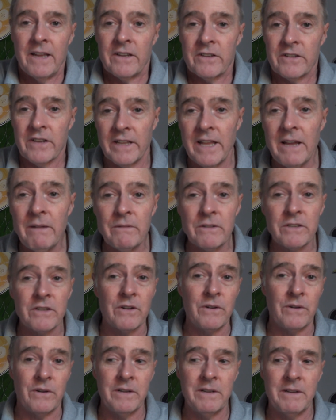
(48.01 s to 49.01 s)
So that was
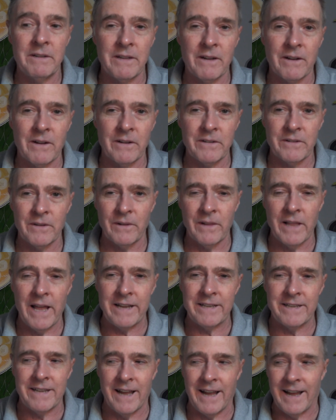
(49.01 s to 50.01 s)
good. I got all
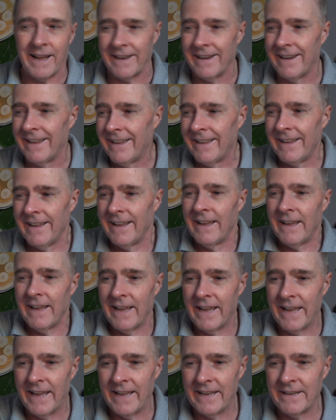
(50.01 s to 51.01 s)
that done,
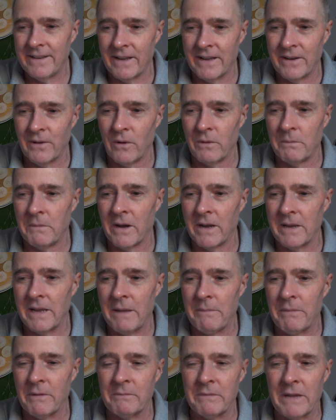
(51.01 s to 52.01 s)
and all my
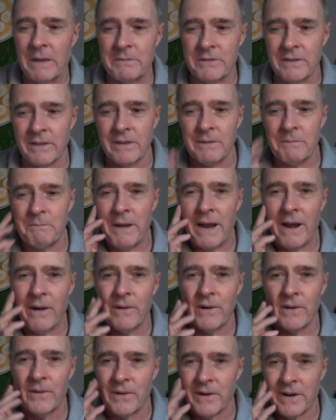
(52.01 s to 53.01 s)
absolute
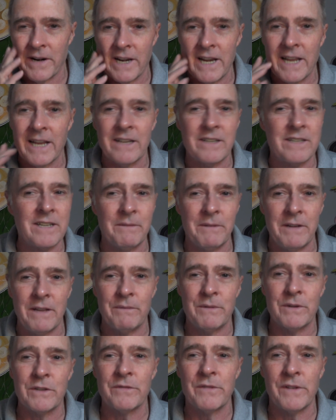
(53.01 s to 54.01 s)
paranoia and
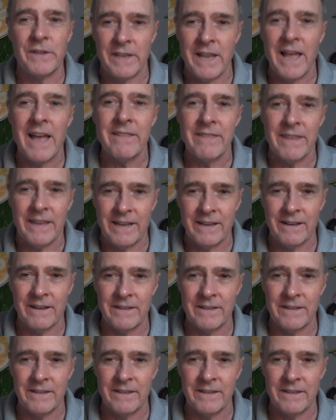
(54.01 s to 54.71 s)
negativity was for nothing.